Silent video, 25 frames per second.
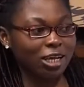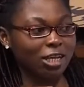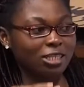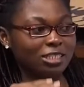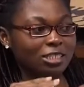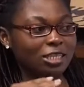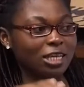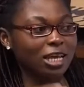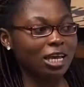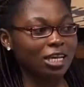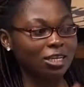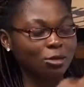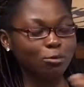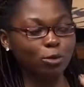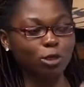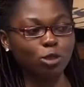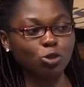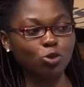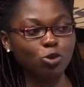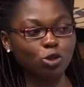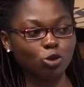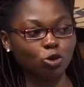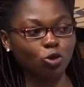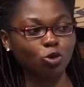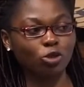so anybody
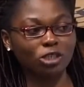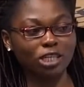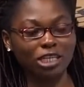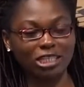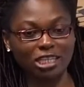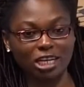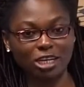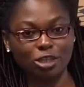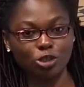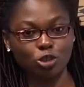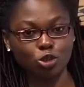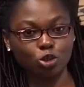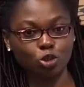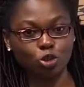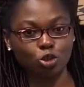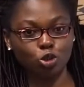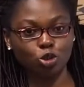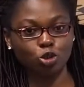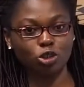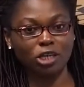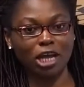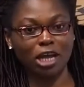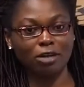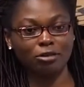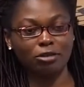who is older than you, you
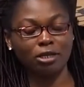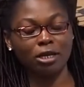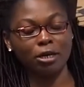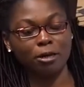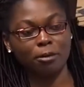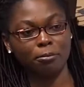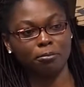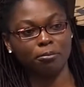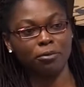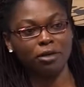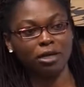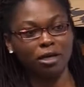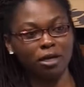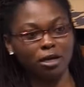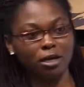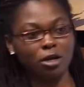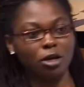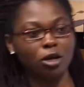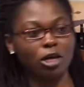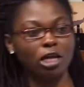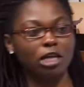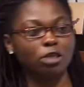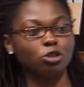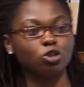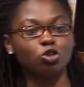should
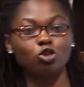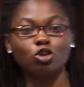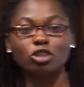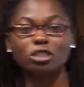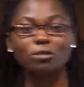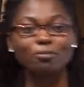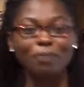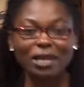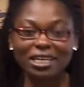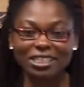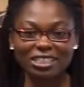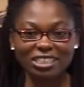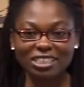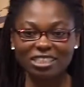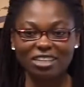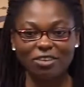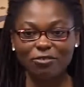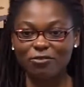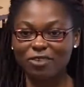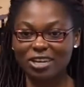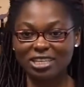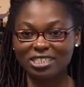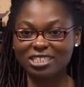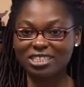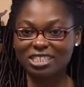you don't mention the
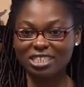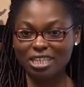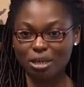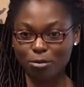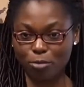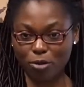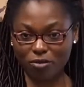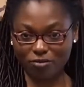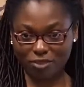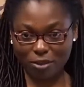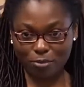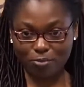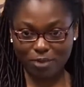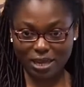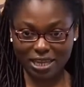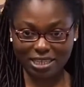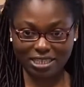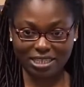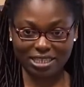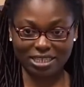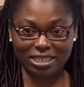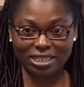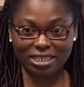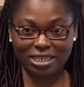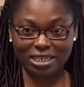first name of the
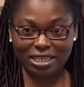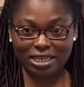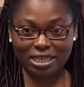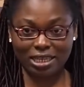person.